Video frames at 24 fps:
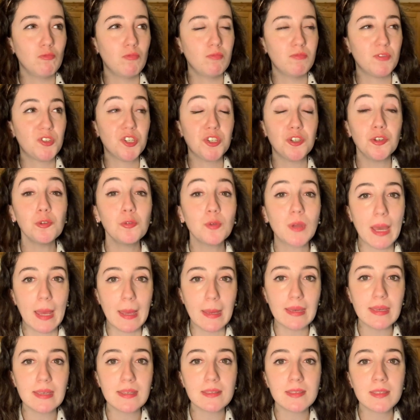
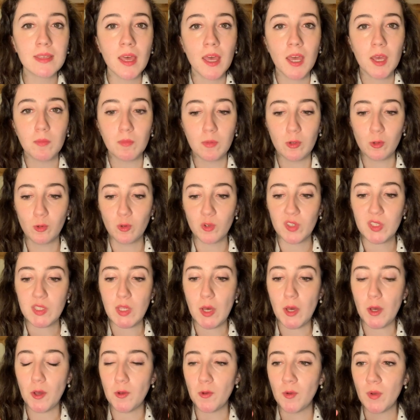shoegaze but
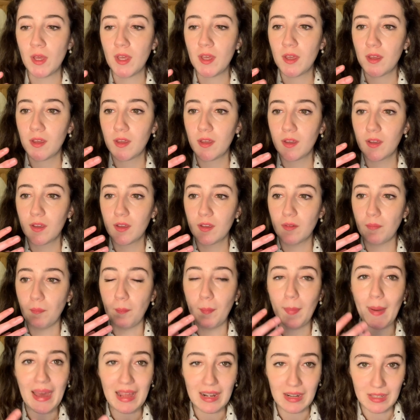also
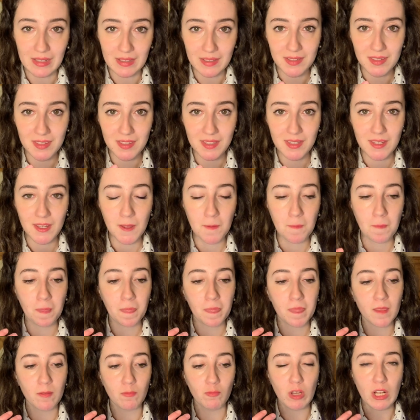ballads,
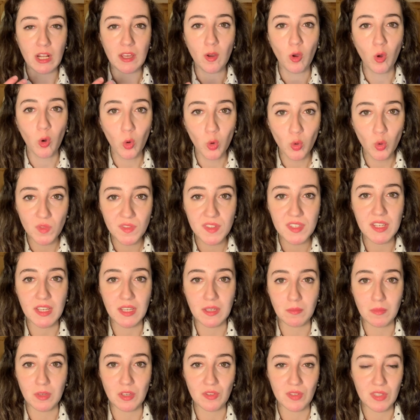really
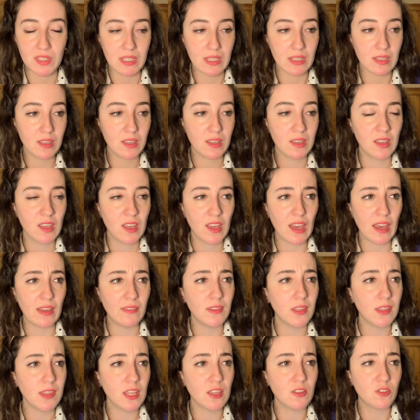haunting music, and
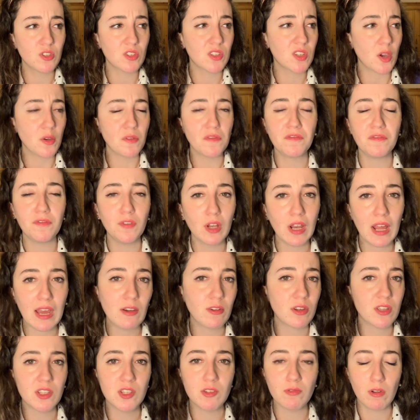then they just go full out
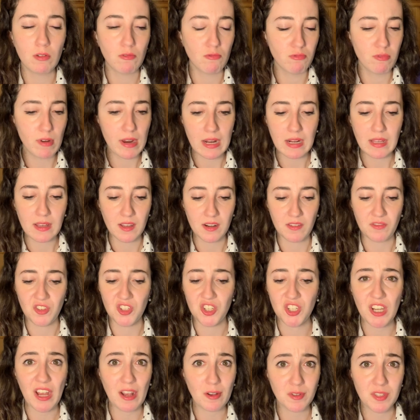and do a really kind of
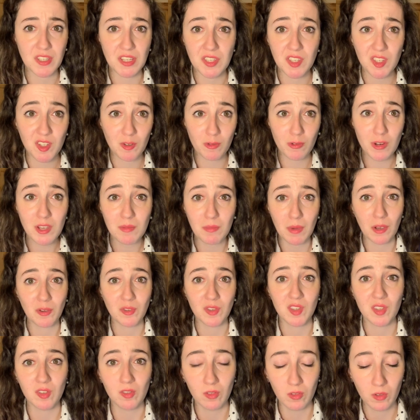shouty screamo
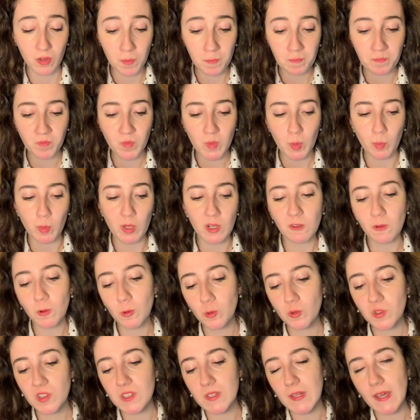song. But it
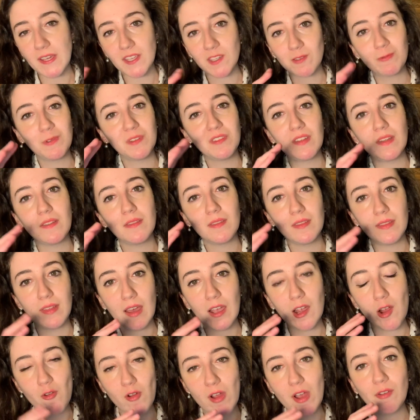all stays within
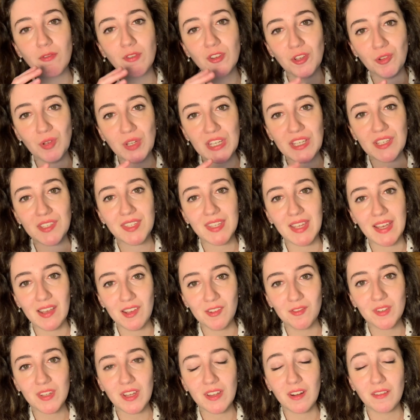their own unique
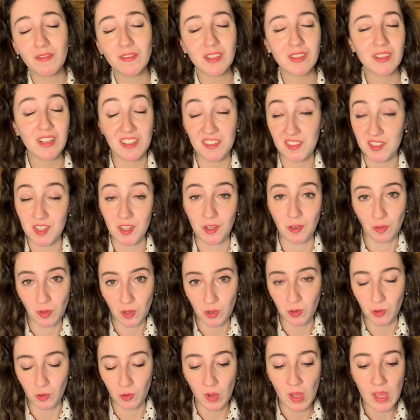sound, and I think that's so
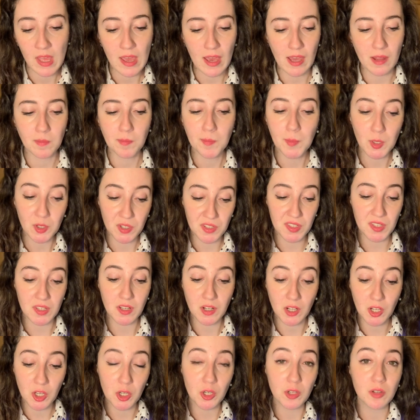cool. And
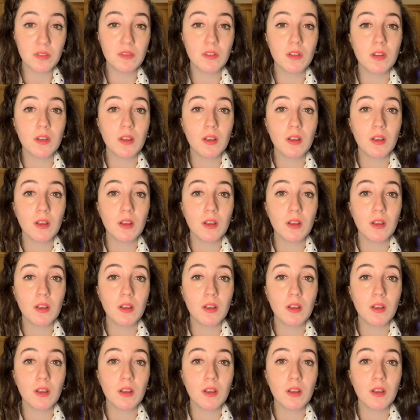Måneskin could